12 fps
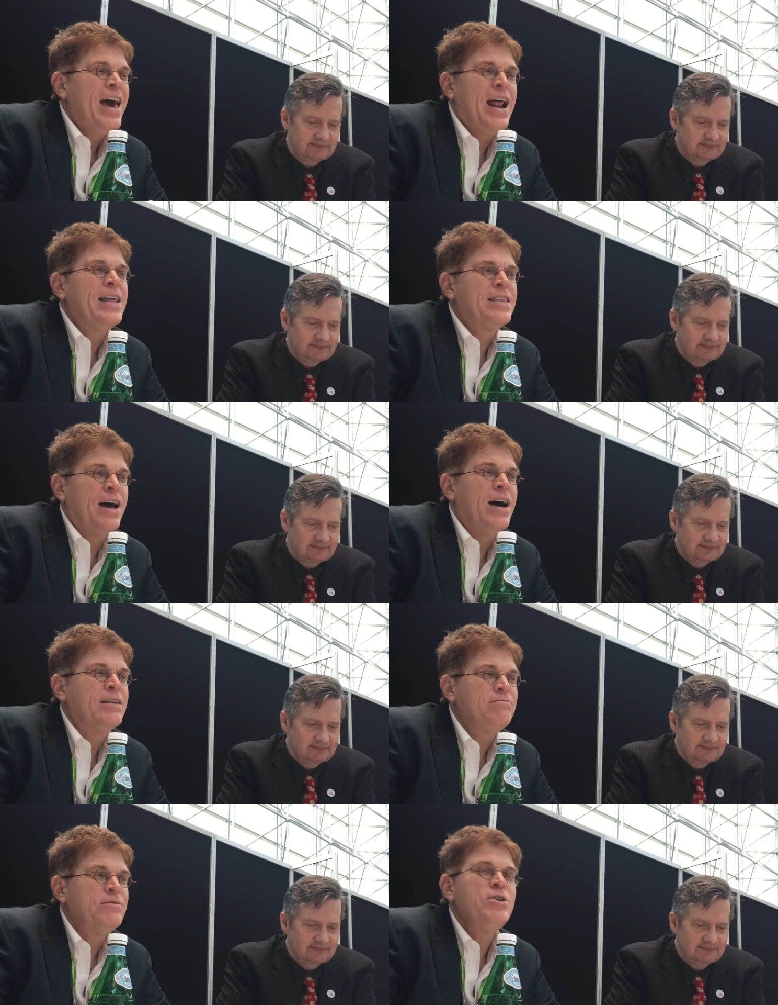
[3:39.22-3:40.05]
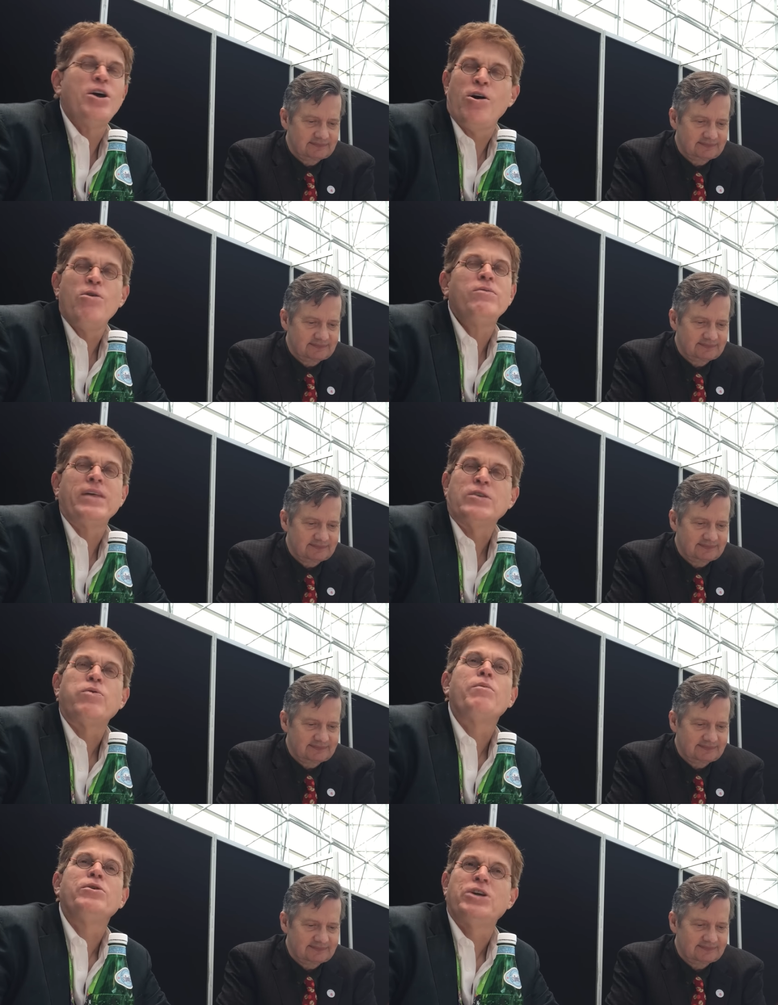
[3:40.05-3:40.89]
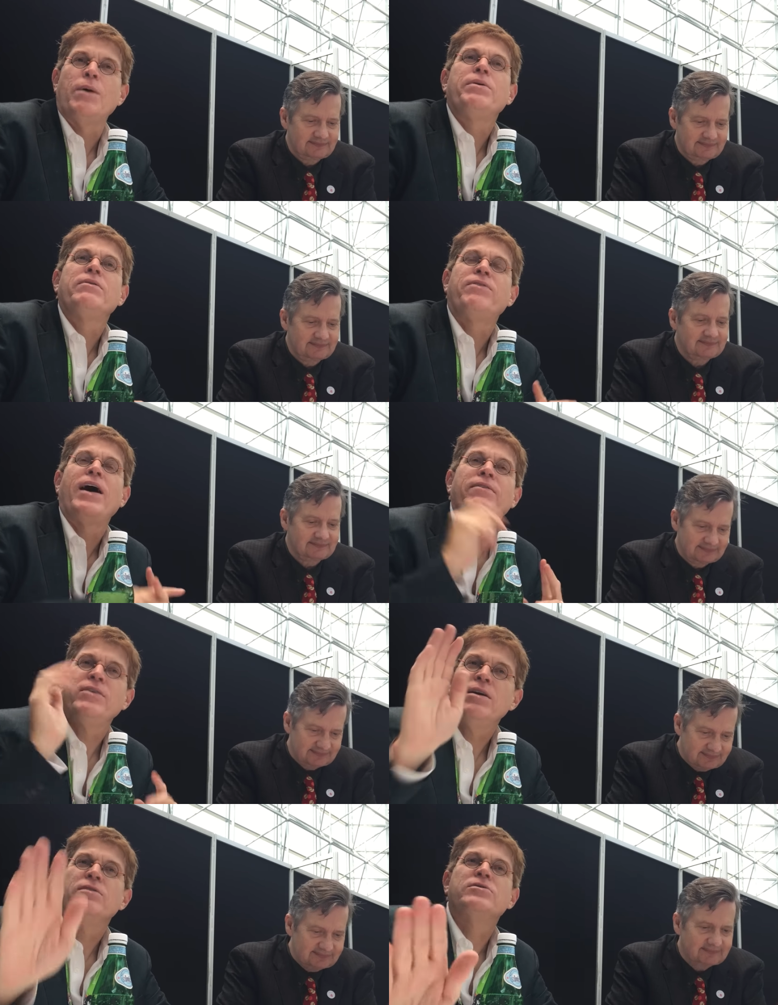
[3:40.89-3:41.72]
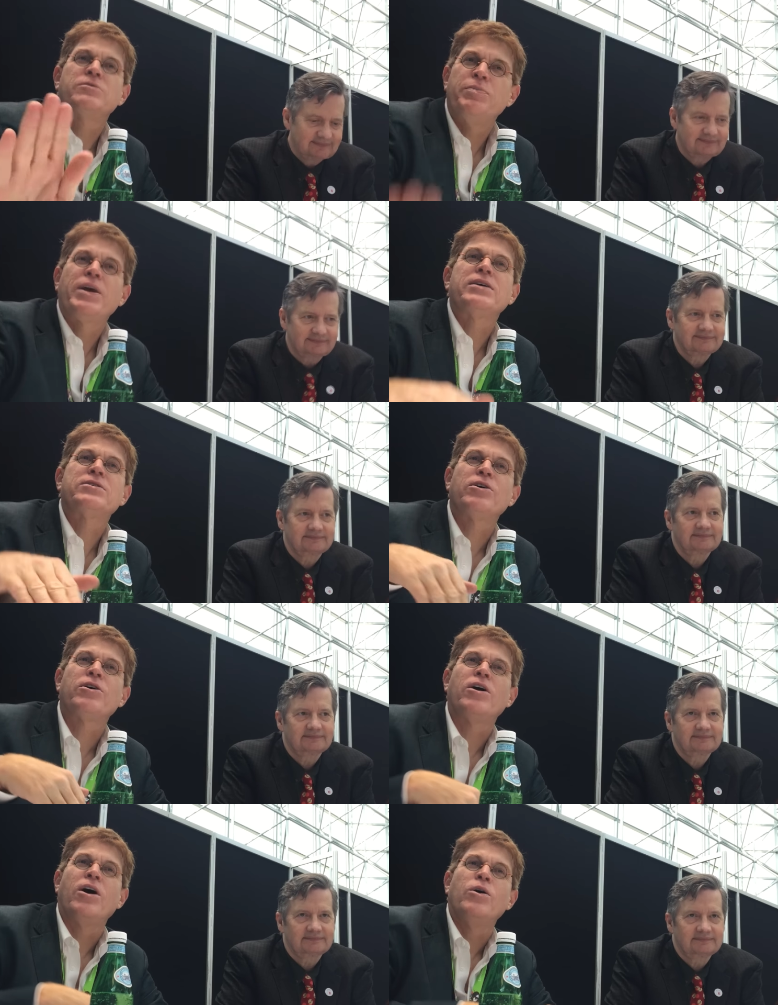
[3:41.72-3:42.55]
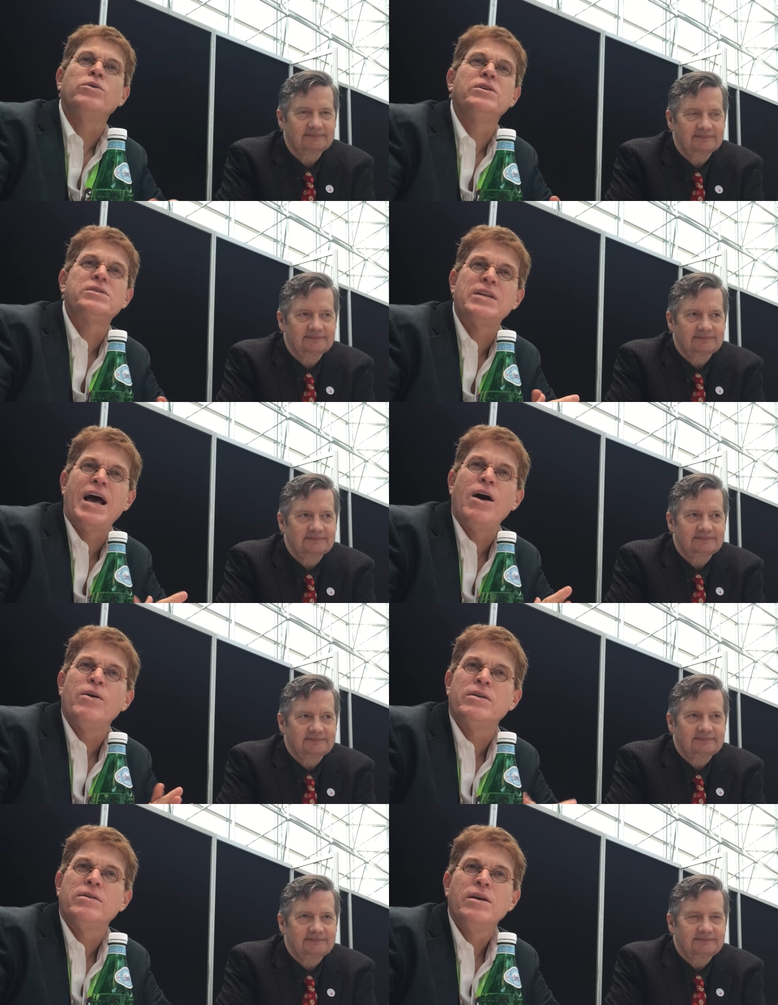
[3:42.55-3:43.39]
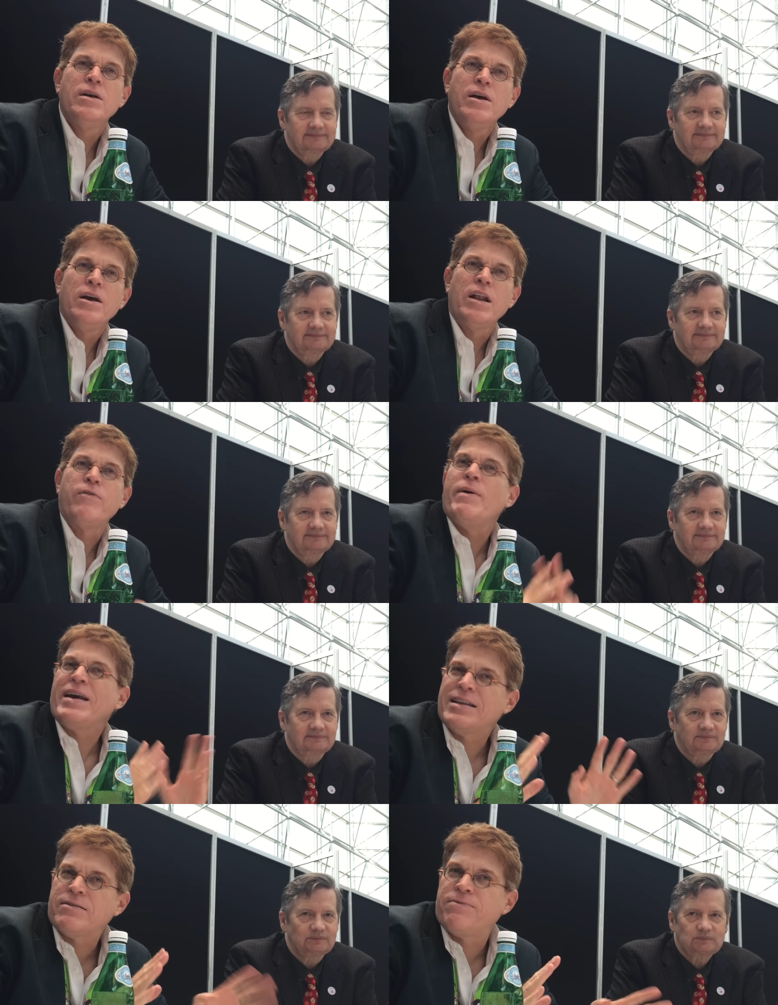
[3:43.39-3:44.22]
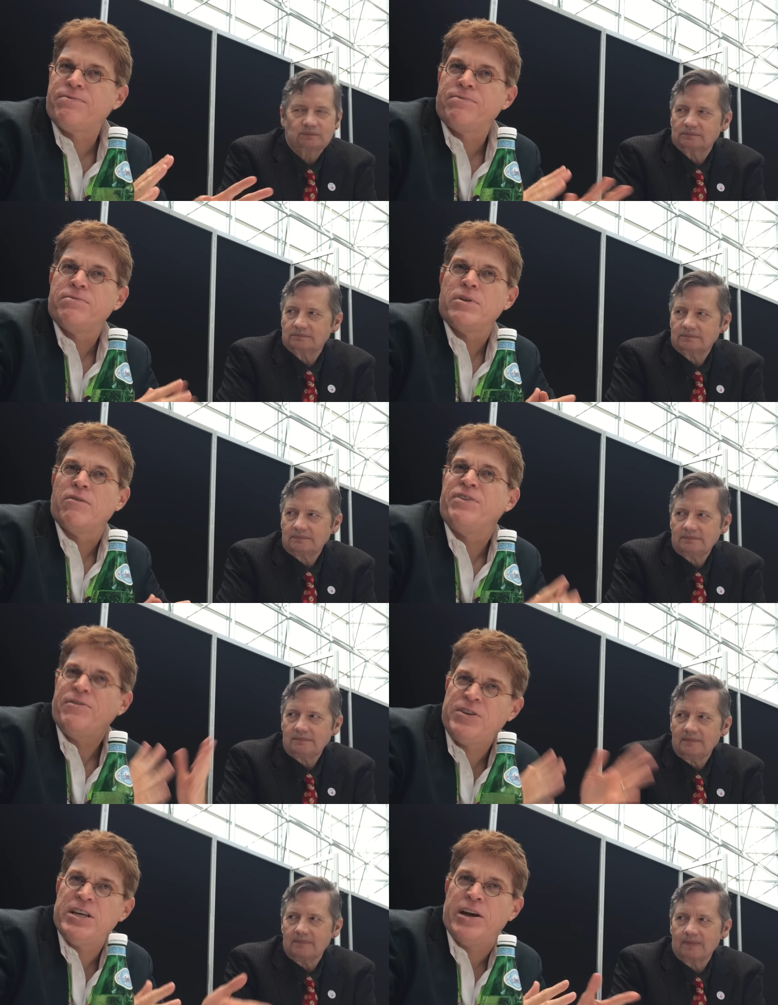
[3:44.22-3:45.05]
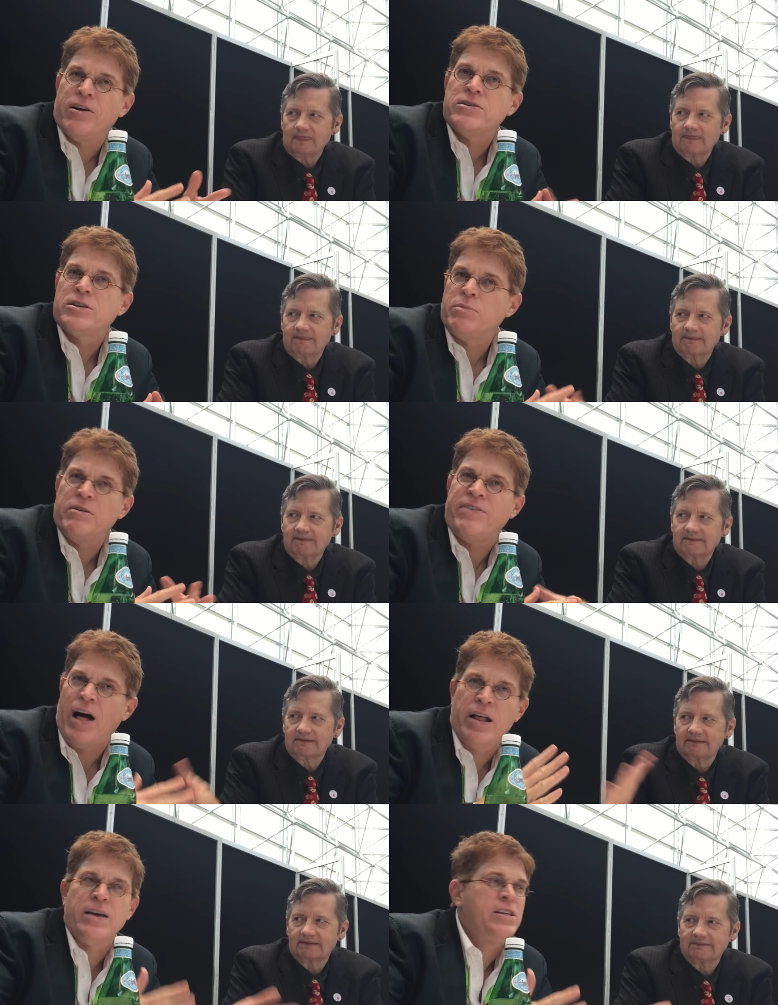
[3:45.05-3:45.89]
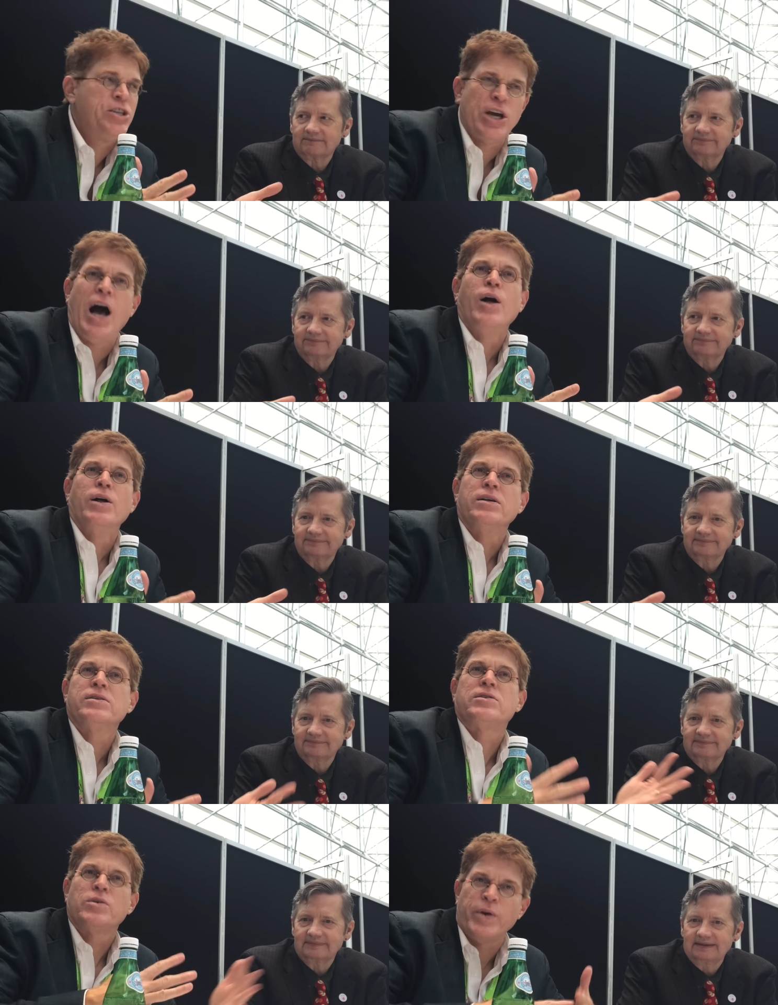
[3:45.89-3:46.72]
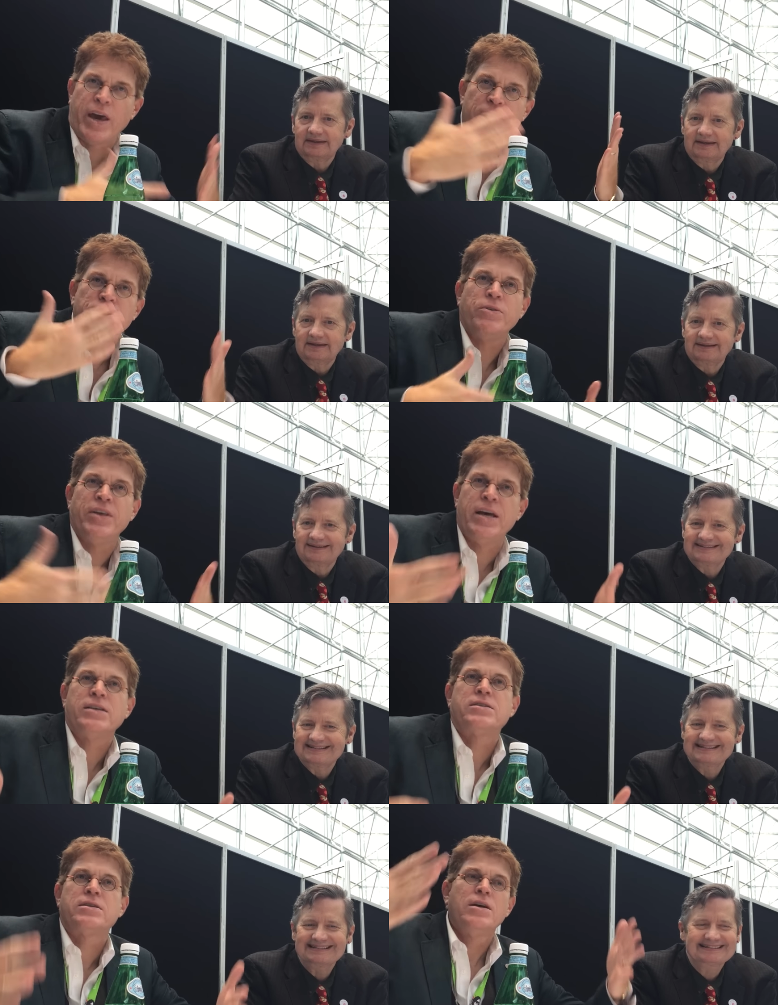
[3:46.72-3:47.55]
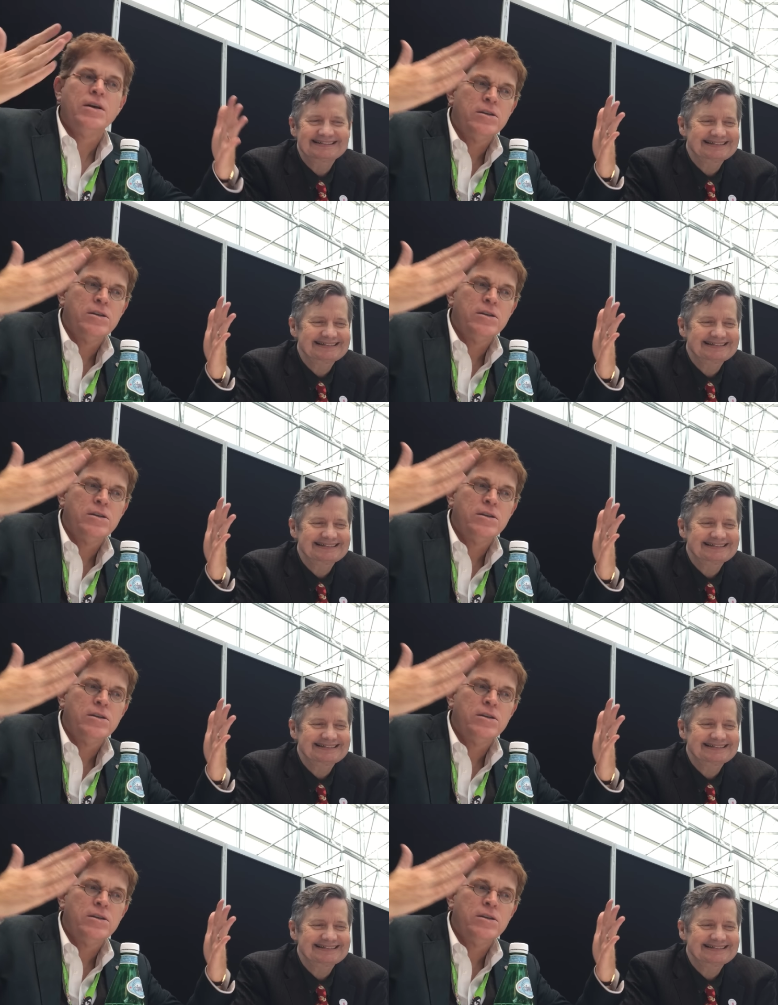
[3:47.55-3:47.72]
Speaker 1: And I thought, you know, that's why we're jumping five years because they're going to own this now. And if we make it in the 50 years, it'll be Valley of the Jowls. We got to do this.